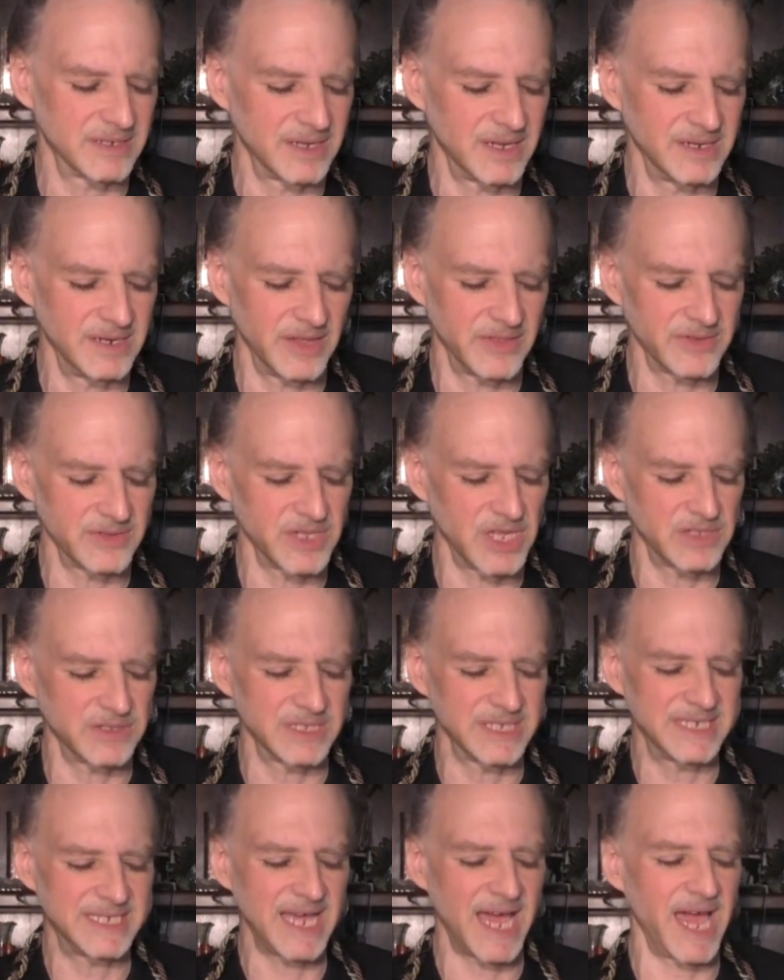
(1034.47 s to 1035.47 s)
a, another
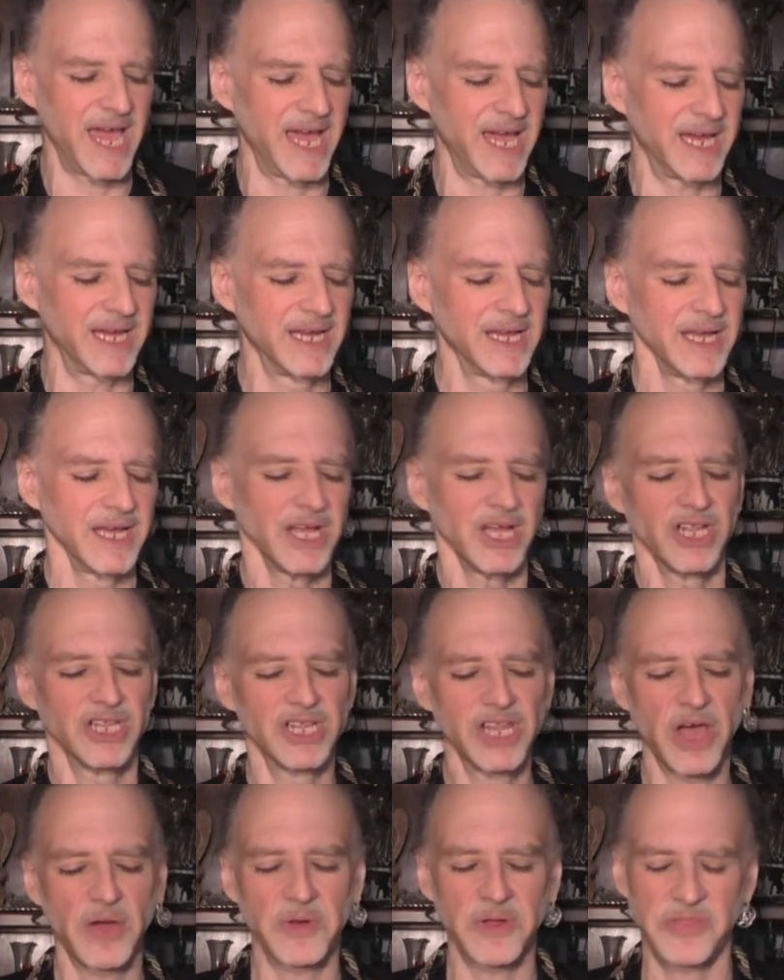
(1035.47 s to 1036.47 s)
lonely day.
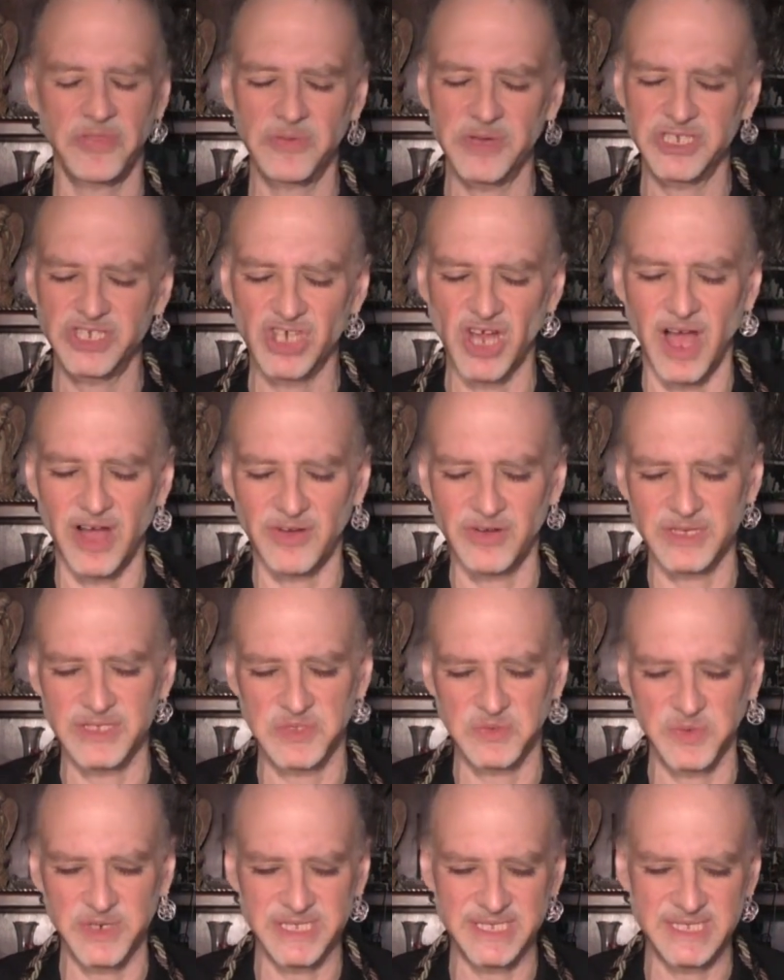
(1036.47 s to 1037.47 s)
Lower three
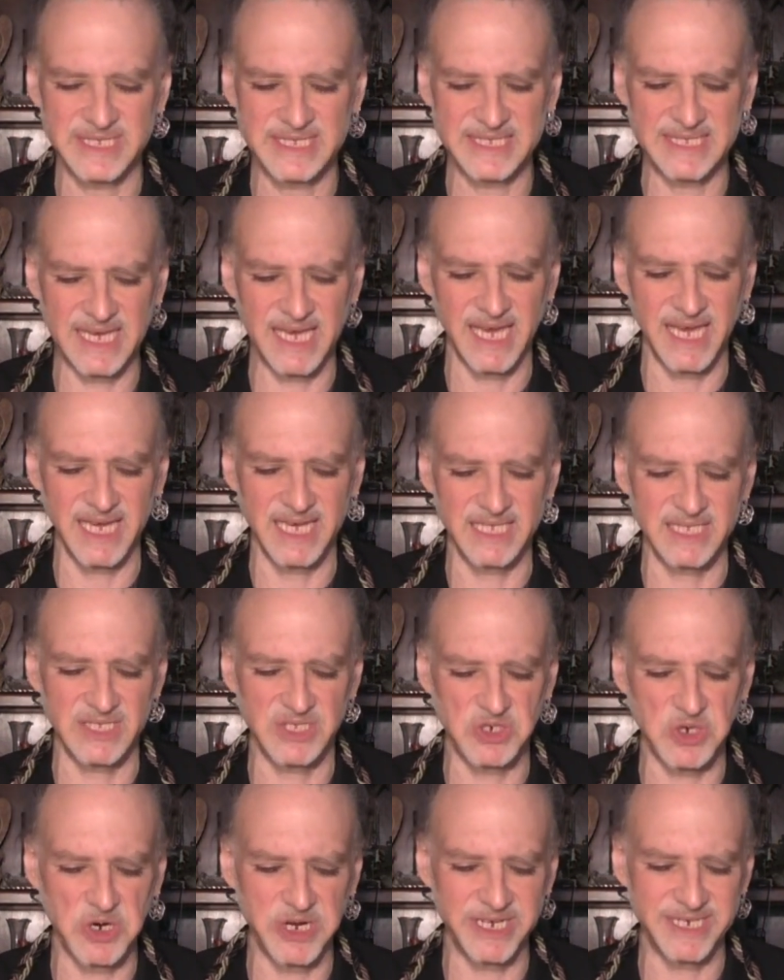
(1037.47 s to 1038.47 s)
chakras will see
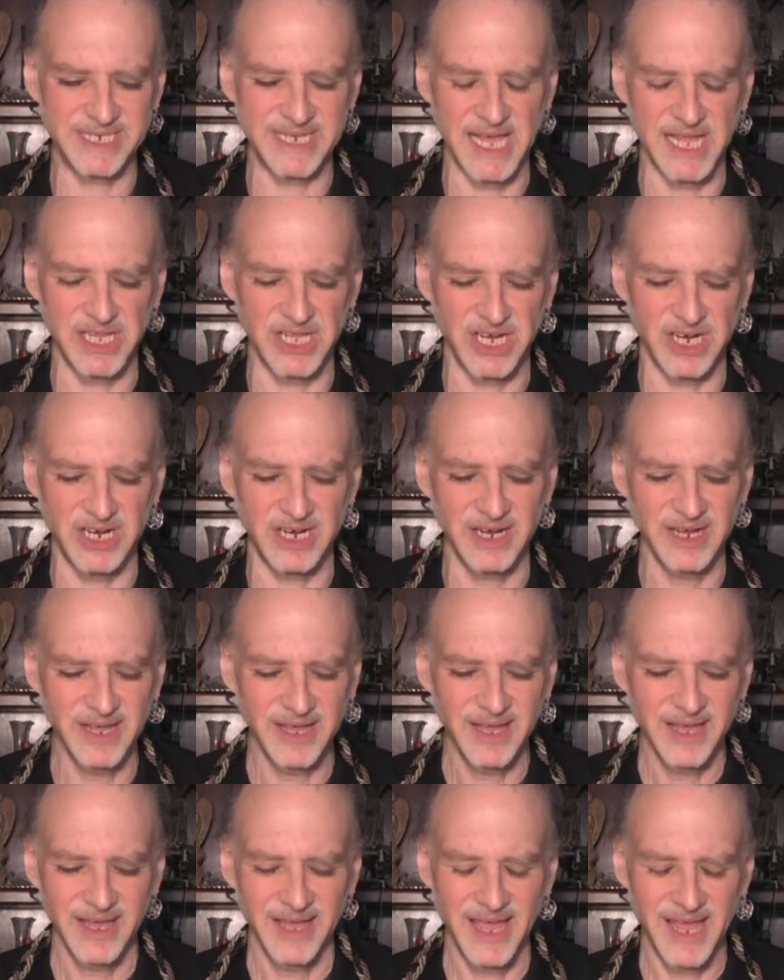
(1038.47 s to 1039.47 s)
storyteller
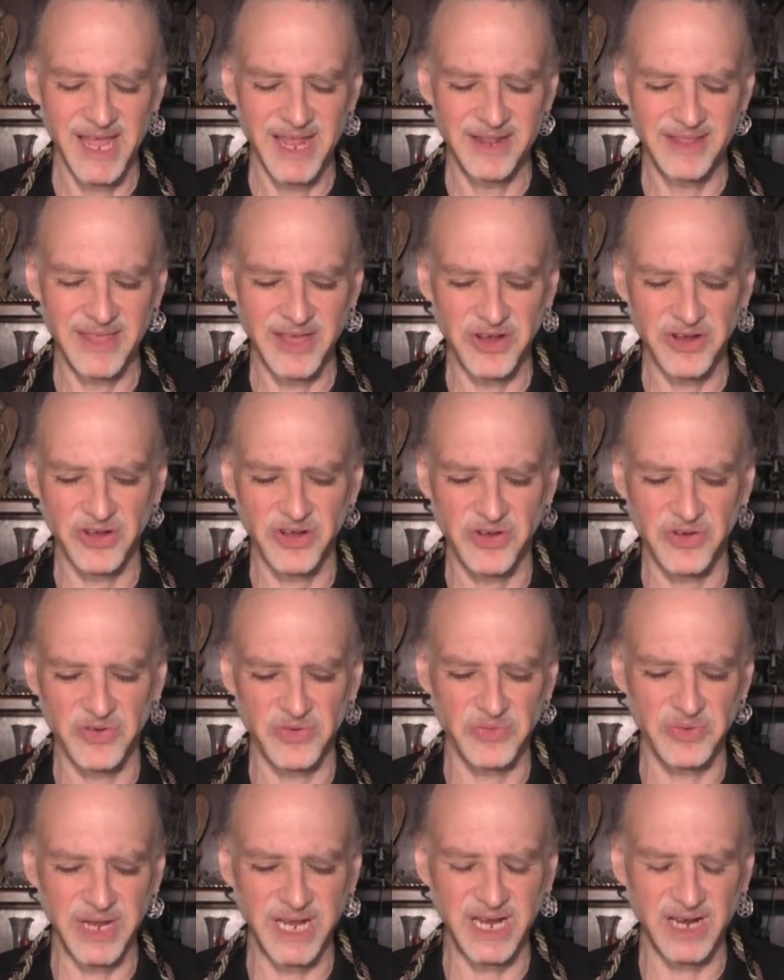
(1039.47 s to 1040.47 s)
in their
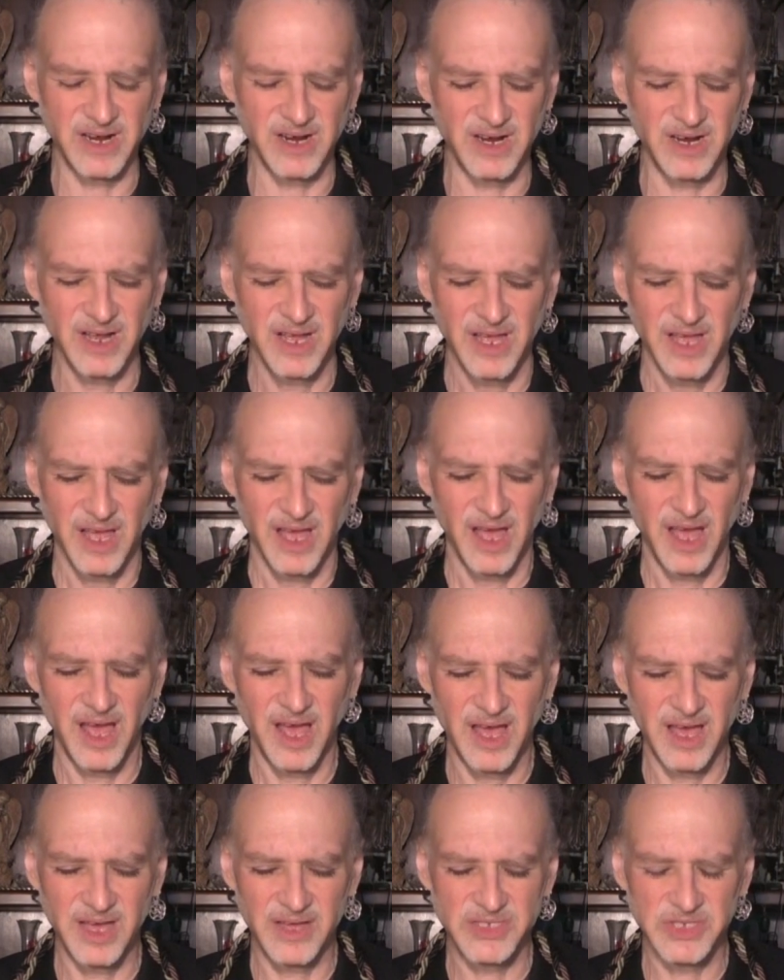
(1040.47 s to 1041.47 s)
career,
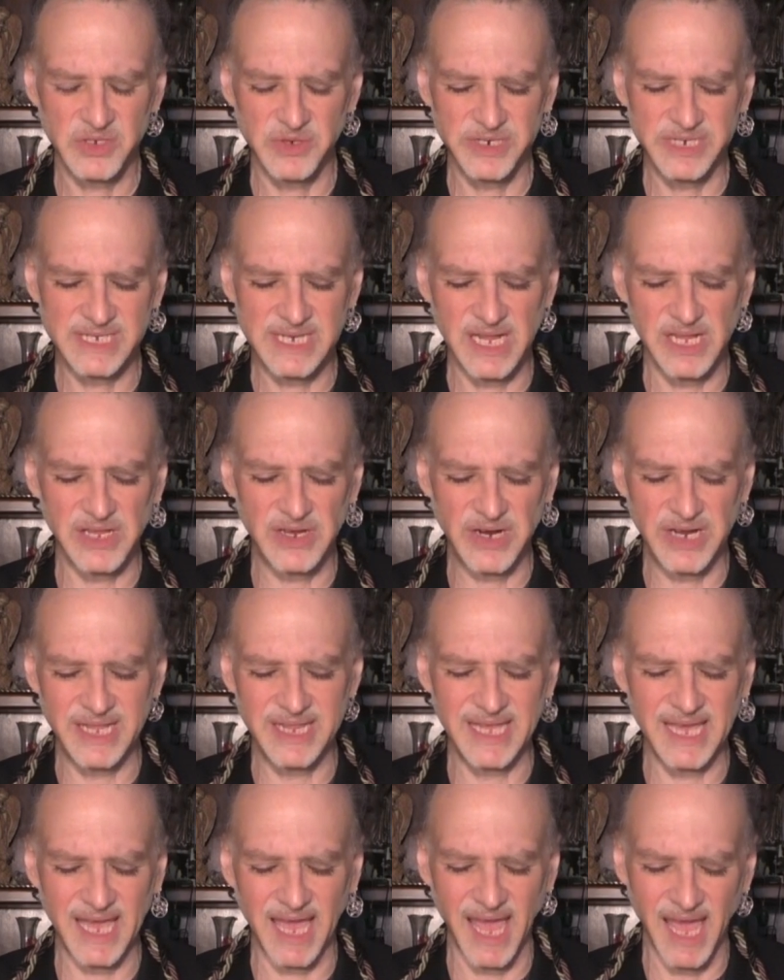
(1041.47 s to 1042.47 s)
uh, storyteller
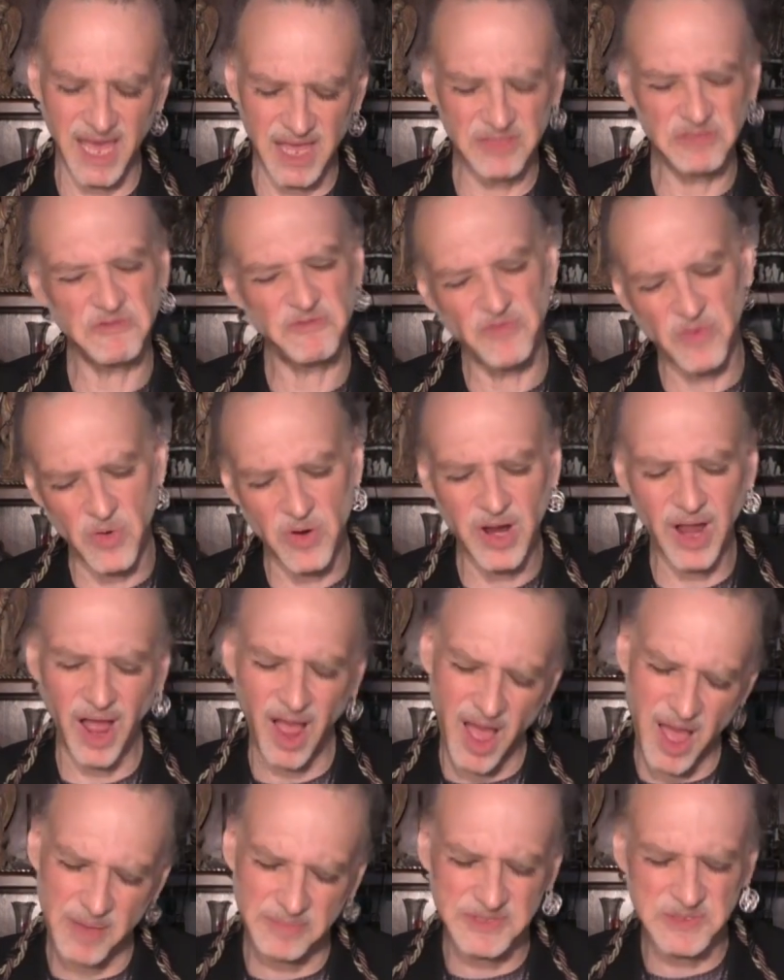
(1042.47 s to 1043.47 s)
in the eighth, four
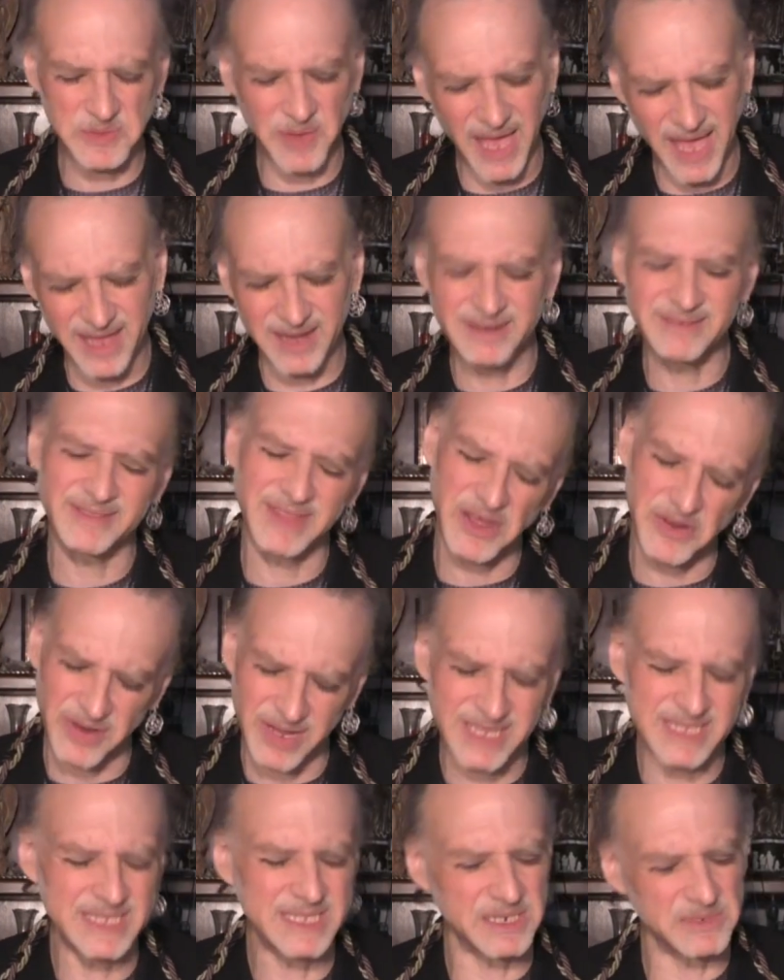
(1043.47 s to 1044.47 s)
cups, and
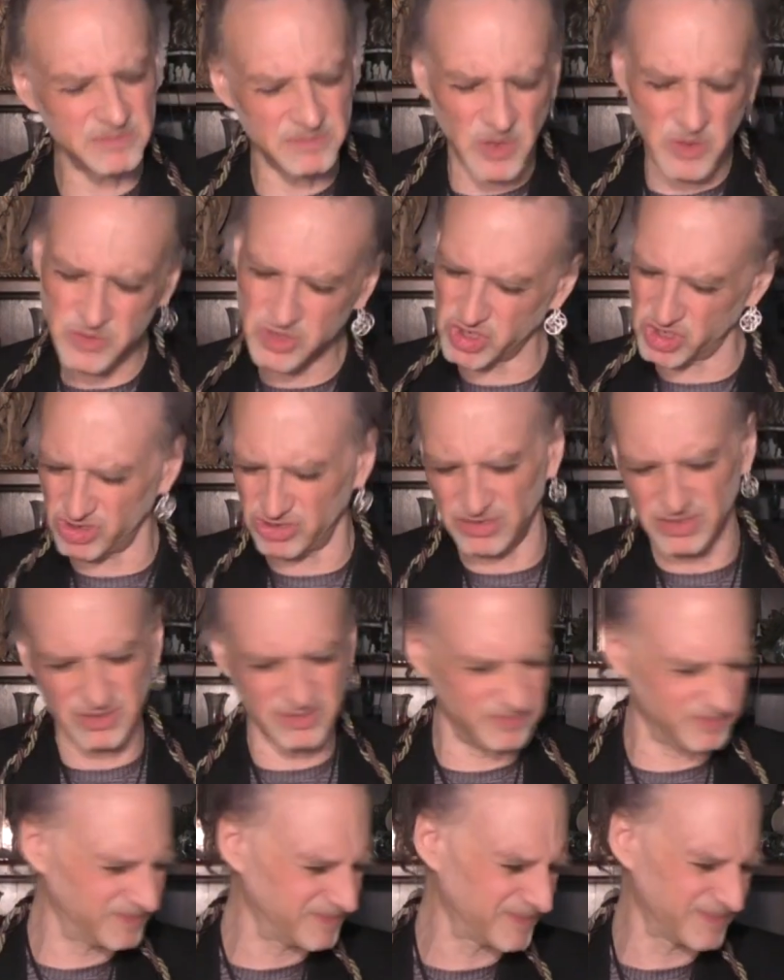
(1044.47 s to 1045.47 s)
there is an
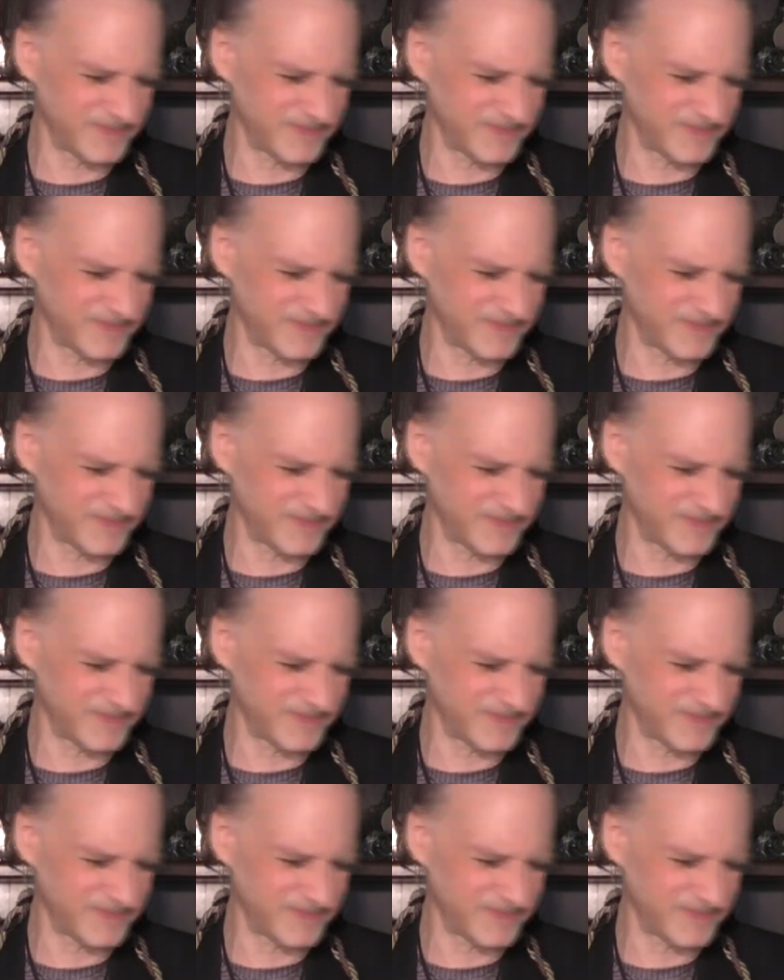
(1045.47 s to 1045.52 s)
emotional